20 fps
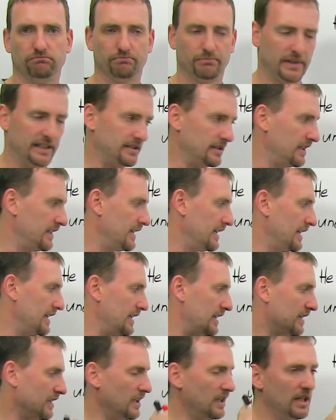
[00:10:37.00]
basically
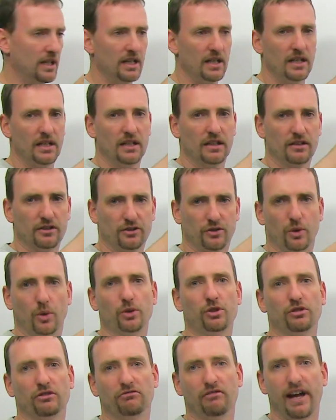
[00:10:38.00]
a
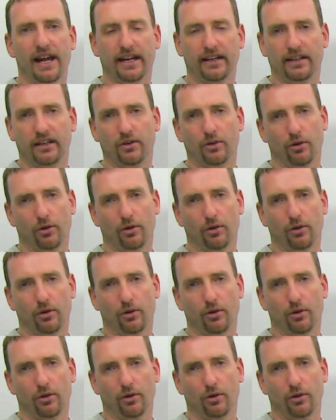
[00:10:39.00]
social ranking,